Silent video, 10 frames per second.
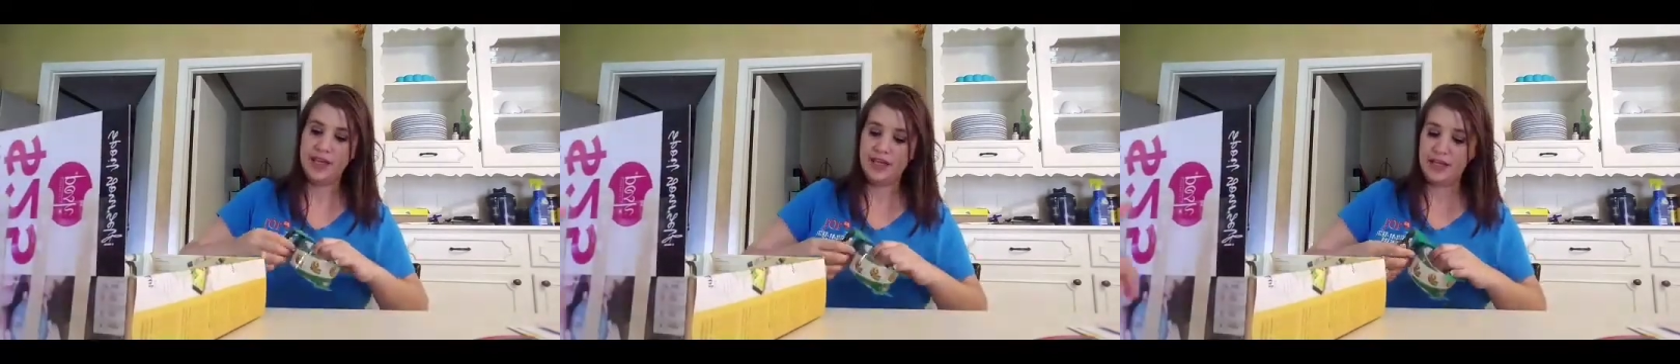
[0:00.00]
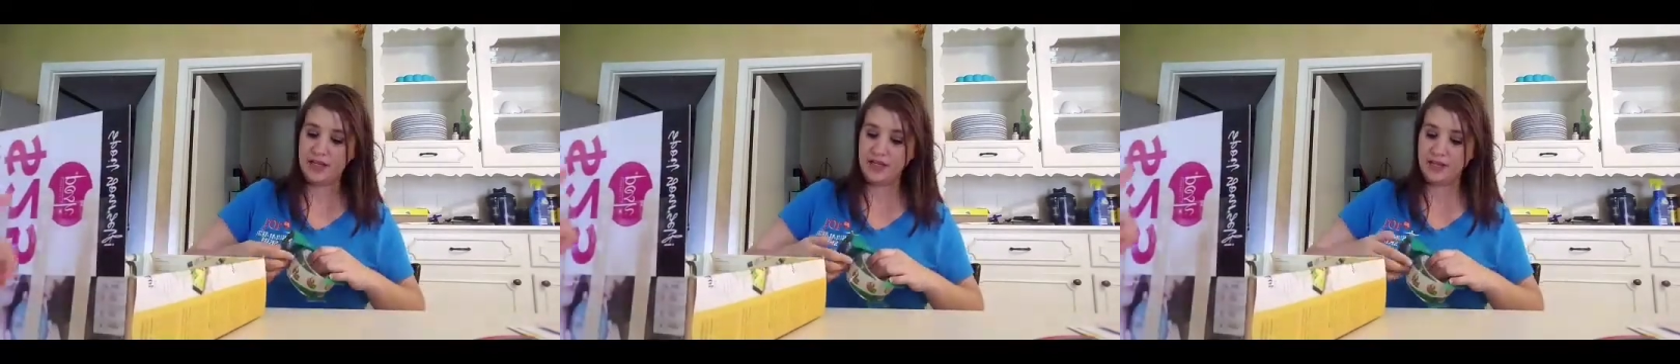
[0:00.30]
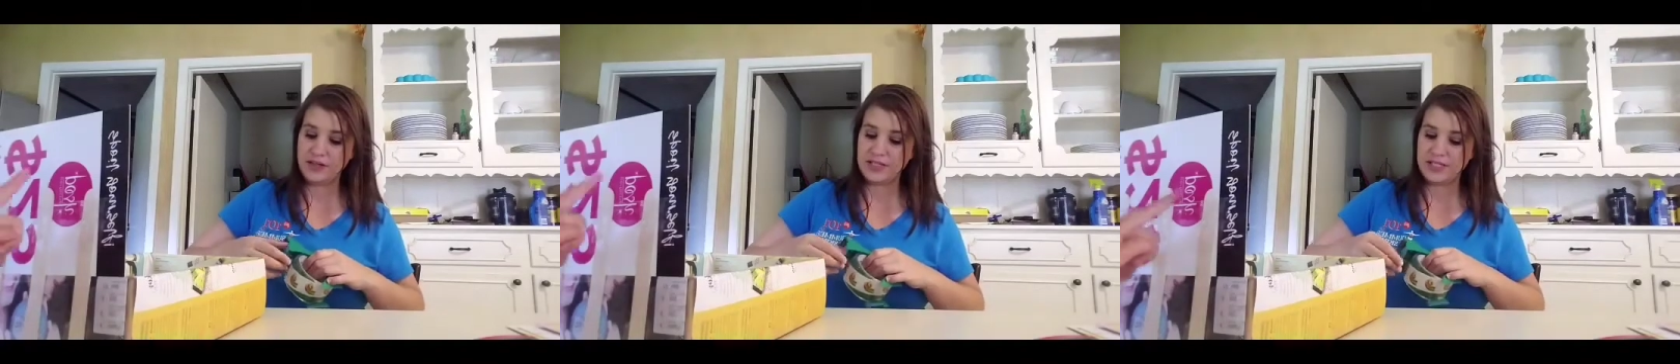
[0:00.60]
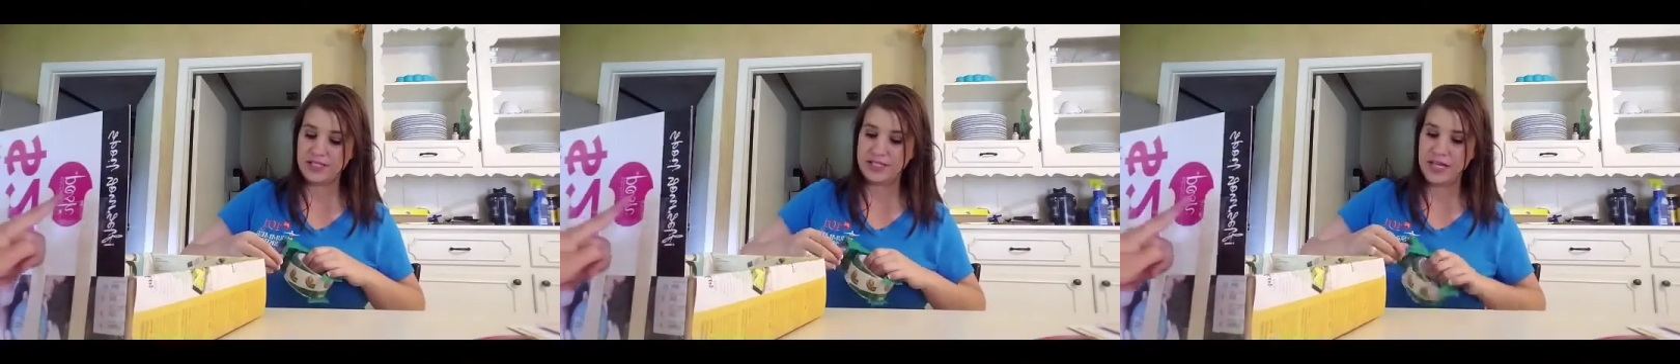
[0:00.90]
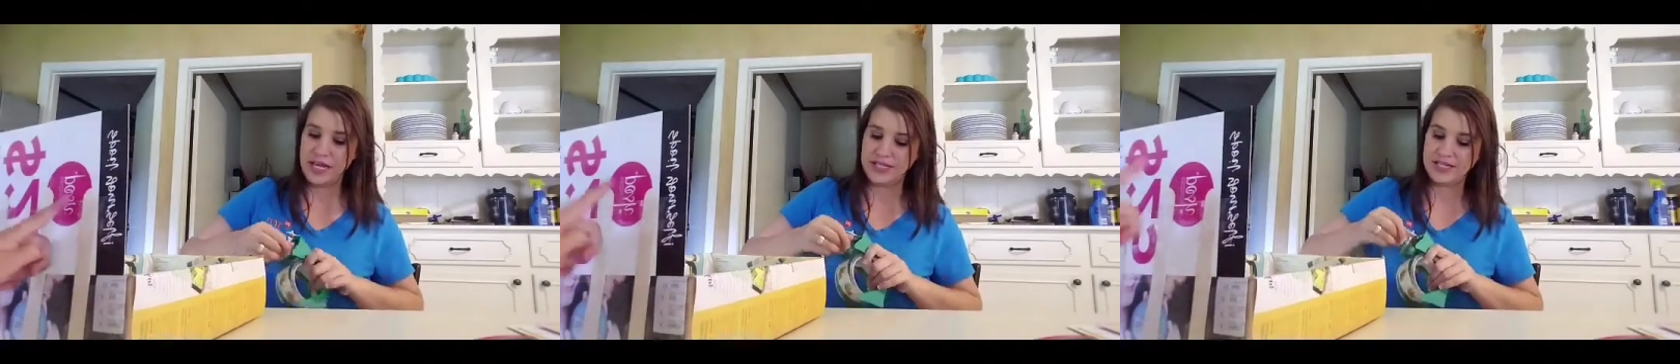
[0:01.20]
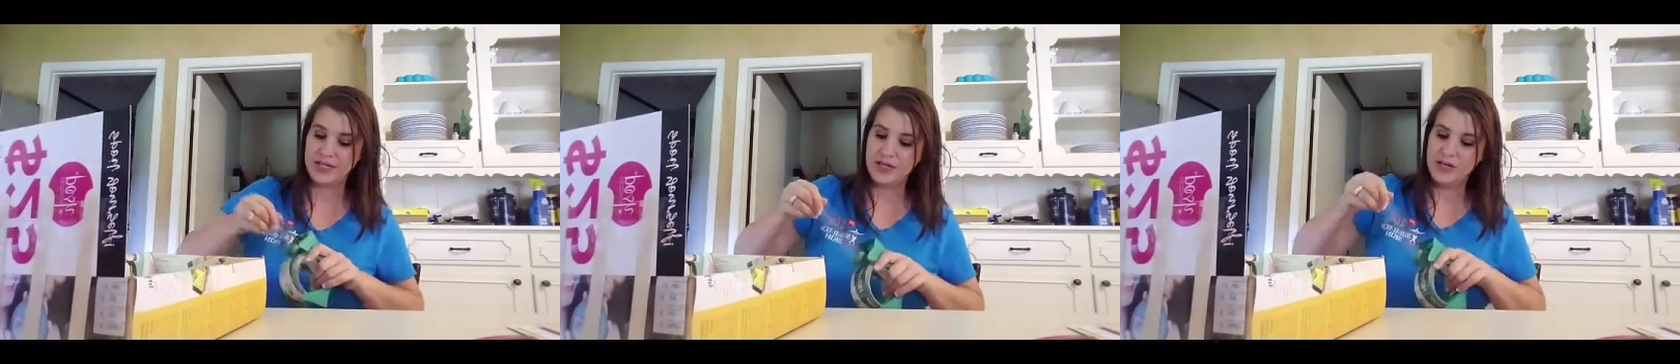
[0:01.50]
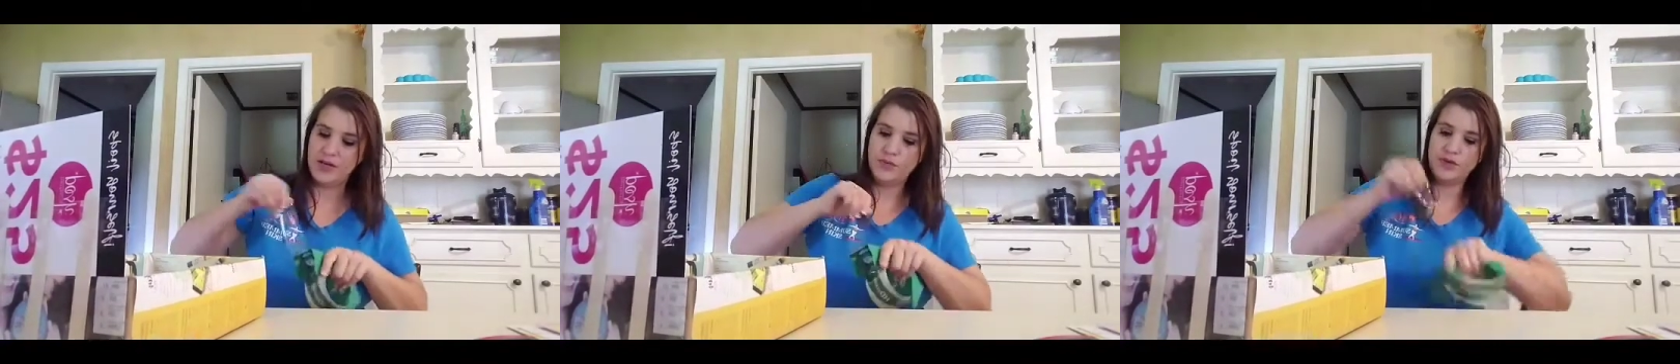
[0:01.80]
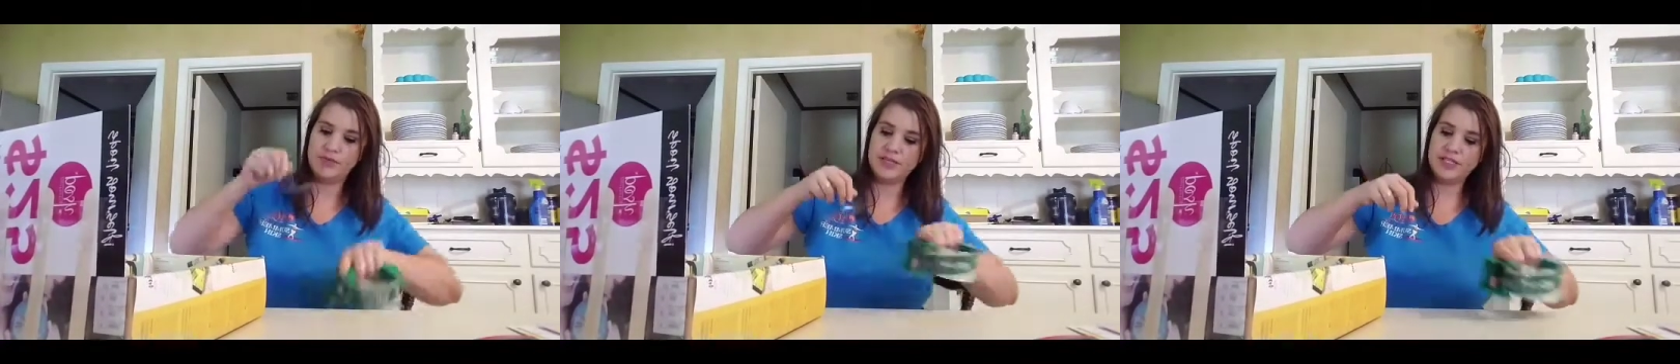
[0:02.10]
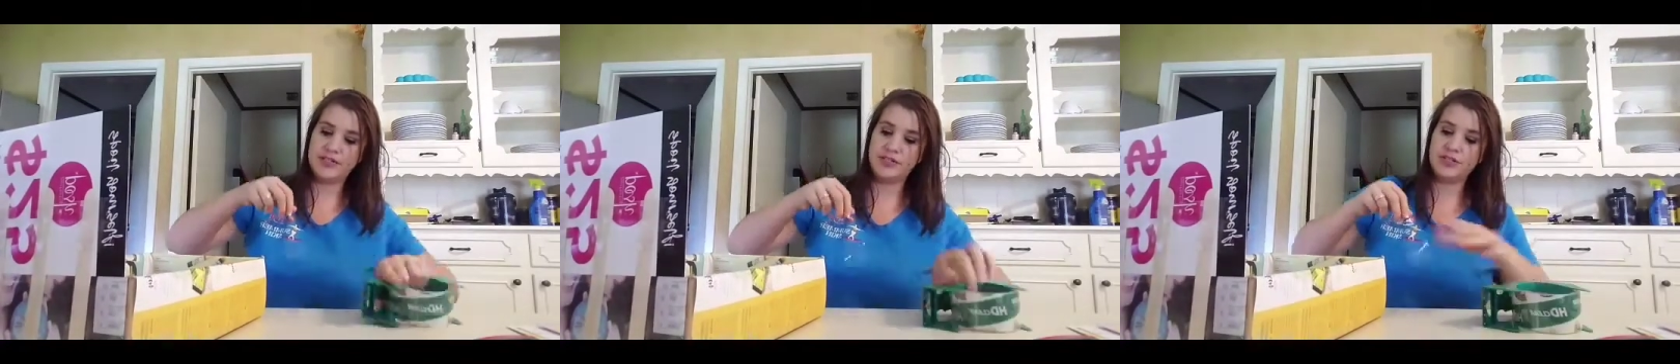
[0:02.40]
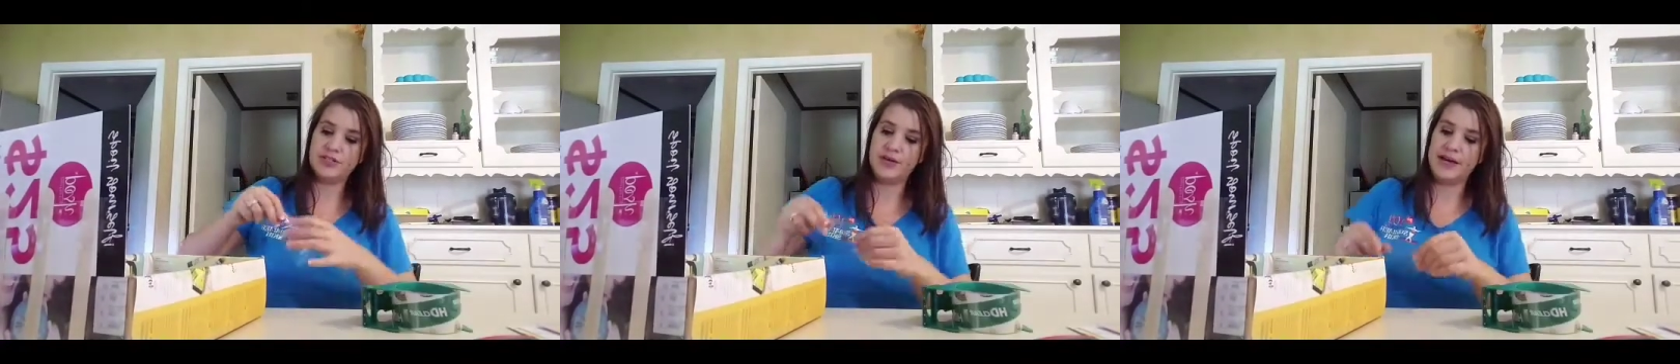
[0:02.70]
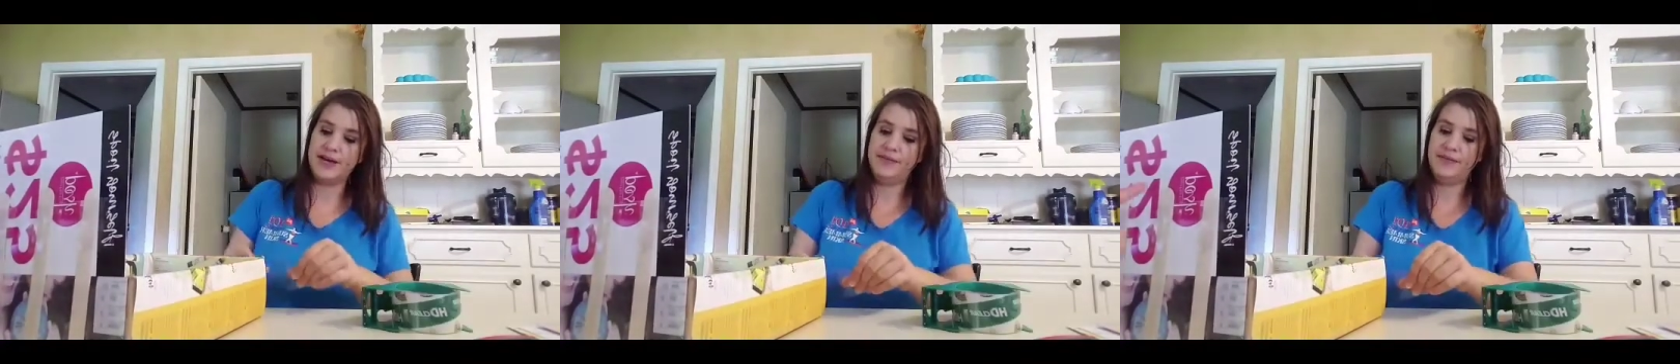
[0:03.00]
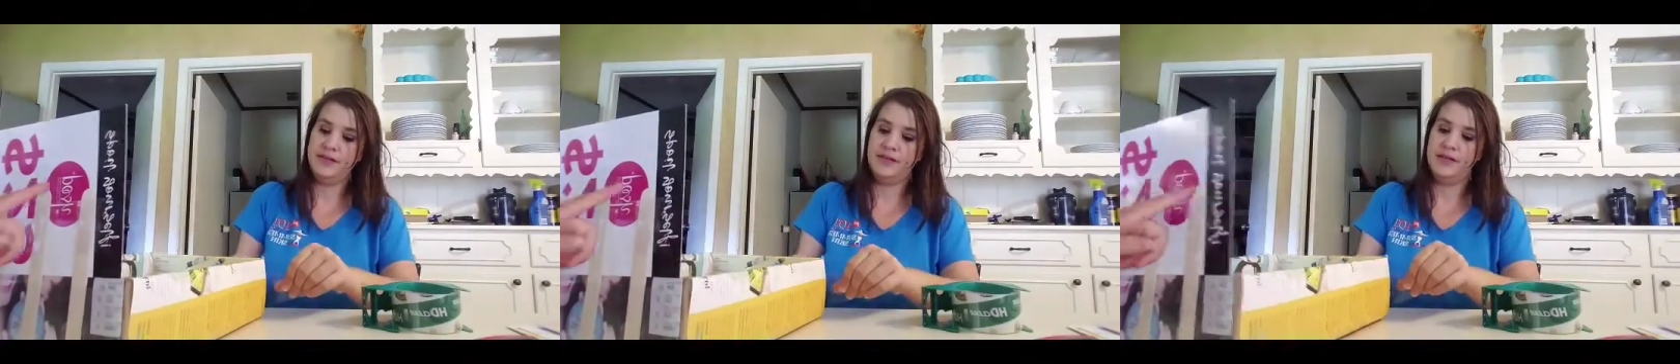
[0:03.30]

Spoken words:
and it can look just as nice with materials you have.